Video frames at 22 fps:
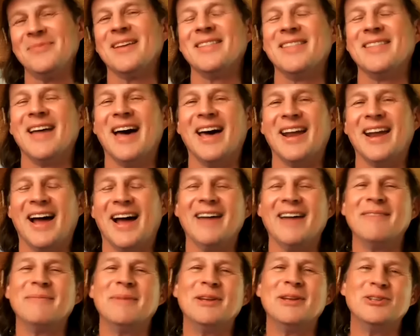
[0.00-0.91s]
that
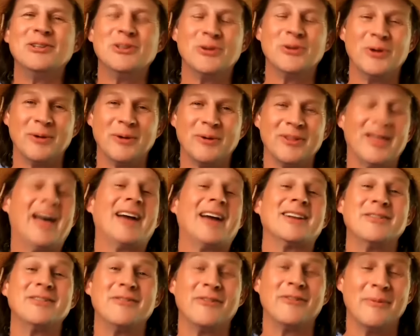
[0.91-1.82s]
I've been doing with
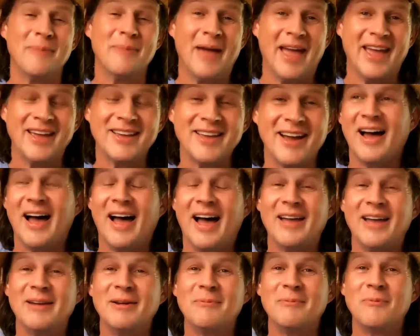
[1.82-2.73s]
Actinver Bank.
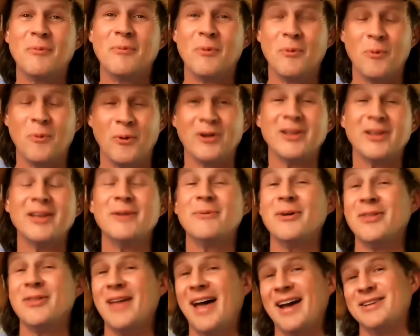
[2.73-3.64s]
I am
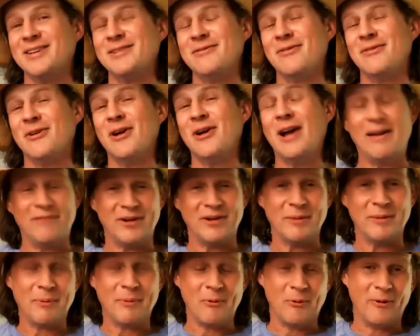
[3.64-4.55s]
working with Actinver. I have
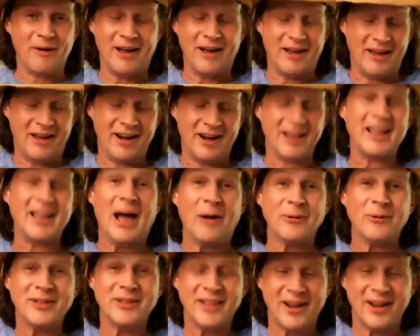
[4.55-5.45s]
an
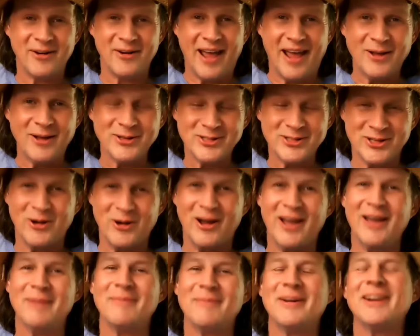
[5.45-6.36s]
account there now. So
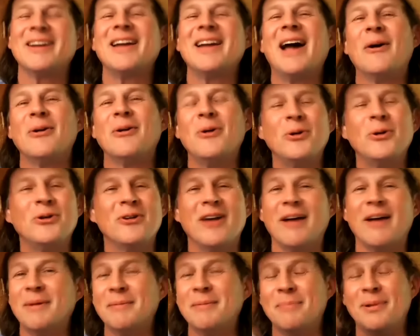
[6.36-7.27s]
I am an account holder,
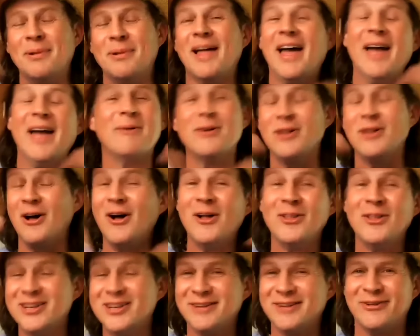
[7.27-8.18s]
and I've been playing with
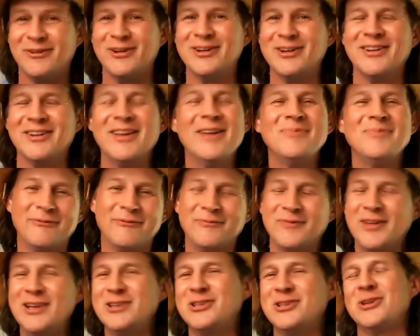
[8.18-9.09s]
all the different
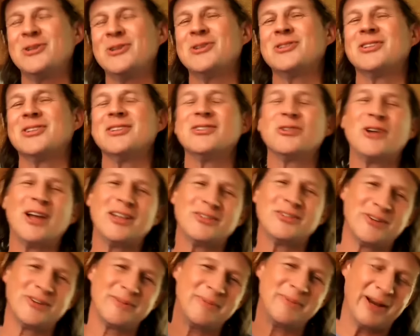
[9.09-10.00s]
features and
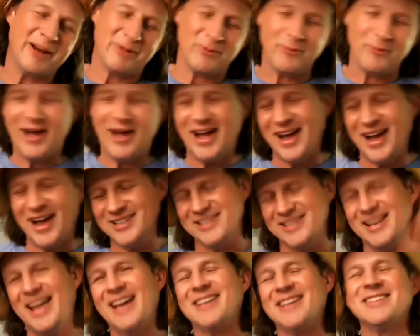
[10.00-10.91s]
transferring money with Wise
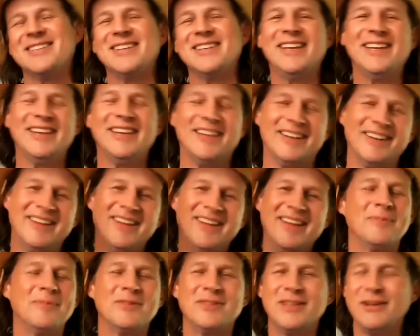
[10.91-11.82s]
and XE and
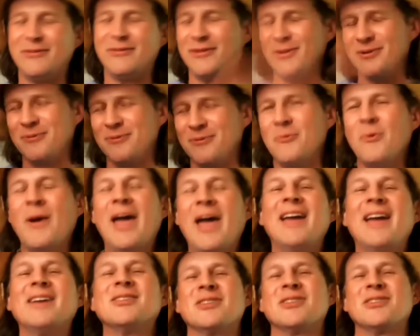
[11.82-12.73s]
different
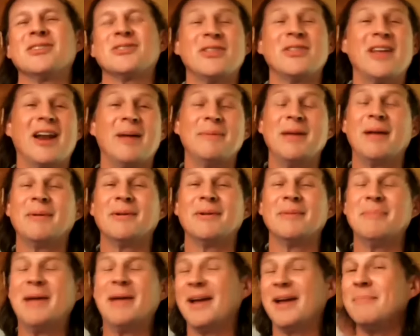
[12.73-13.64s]
ways, so that I'll be able
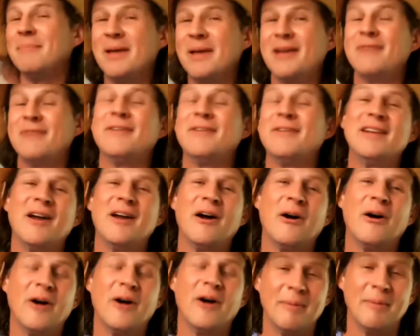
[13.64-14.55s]
to make a big
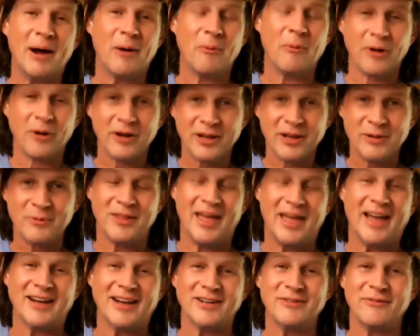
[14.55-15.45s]
video about working
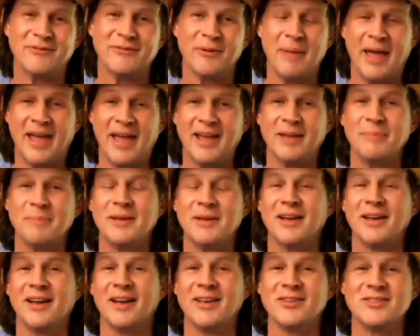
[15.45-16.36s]
with Actinver Bank,
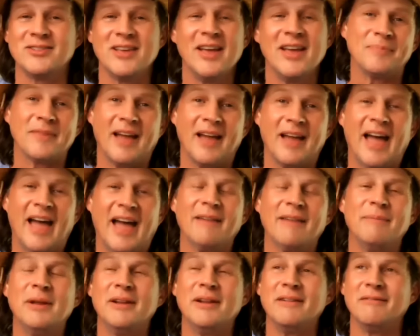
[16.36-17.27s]
because I
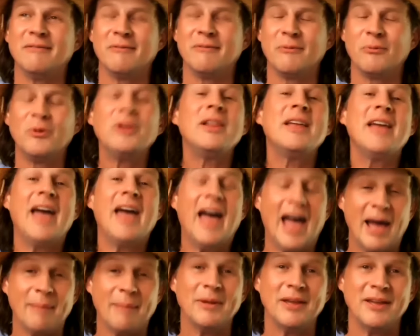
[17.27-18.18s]
have been really
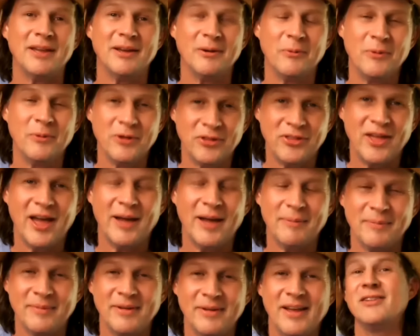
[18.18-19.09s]
happy with
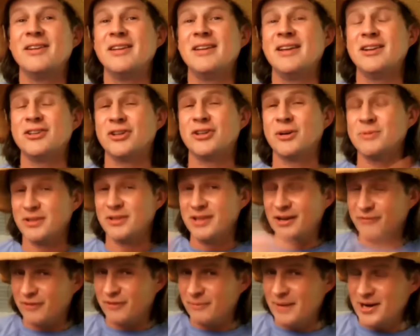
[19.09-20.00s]
them in terms of
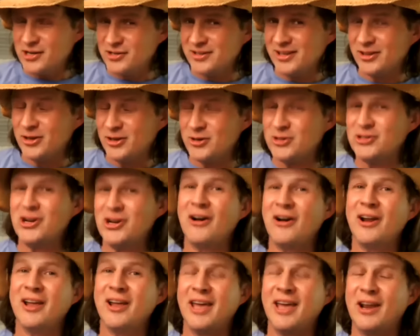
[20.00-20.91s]
the information that they're
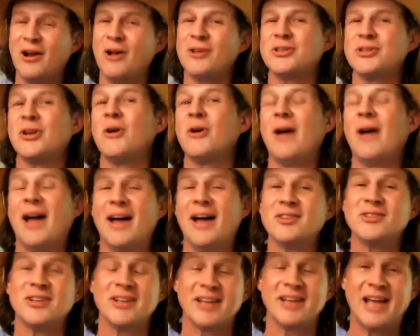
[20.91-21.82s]
sharing, and also
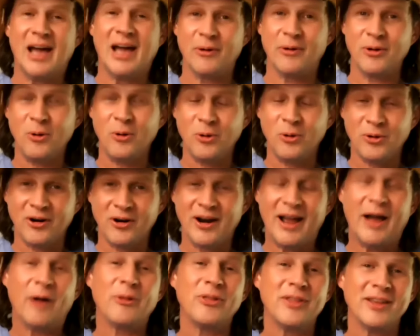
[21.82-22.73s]
as an account holder,
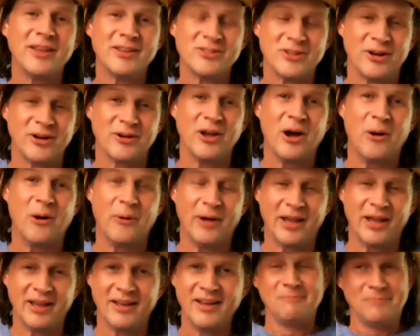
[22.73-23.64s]
how things are
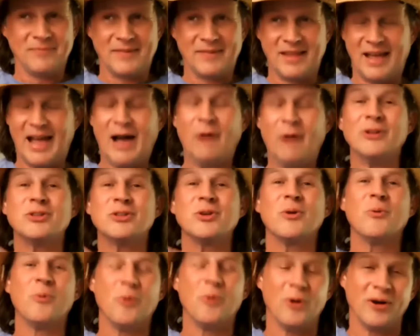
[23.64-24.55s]
going, how
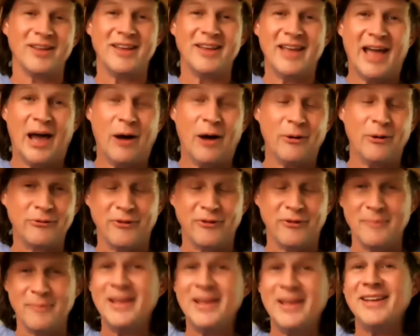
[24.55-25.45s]
it's working out
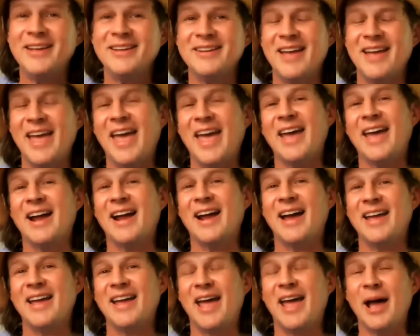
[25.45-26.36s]
for me. And
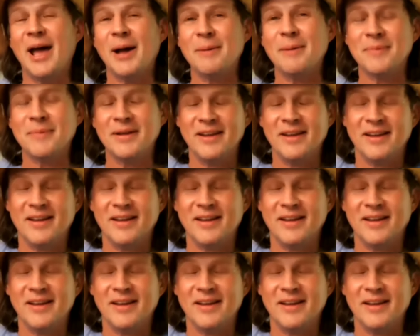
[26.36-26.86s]
I am